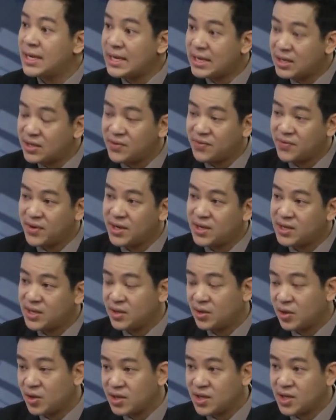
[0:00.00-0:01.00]
is
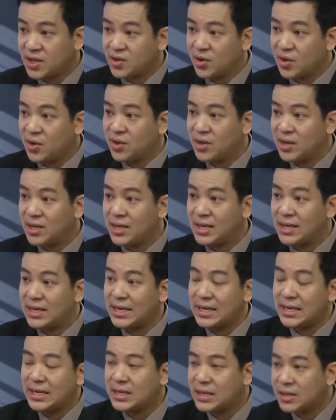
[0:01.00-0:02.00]
facing, not just on the
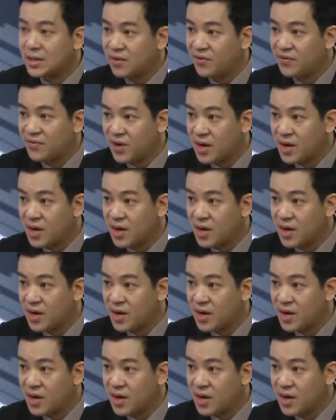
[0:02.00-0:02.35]
internal mm.